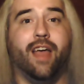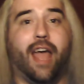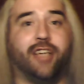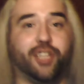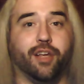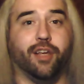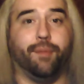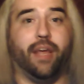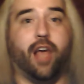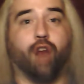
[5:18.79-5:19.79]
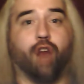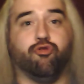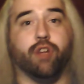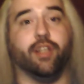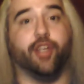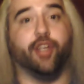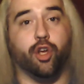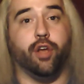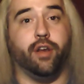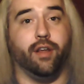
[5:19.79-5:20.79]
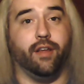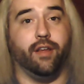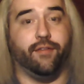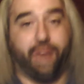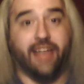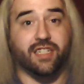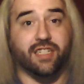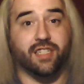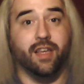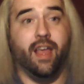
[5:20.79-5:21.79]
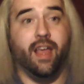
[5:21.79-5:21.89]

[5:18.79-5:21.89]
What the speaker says: and she could be a really good face.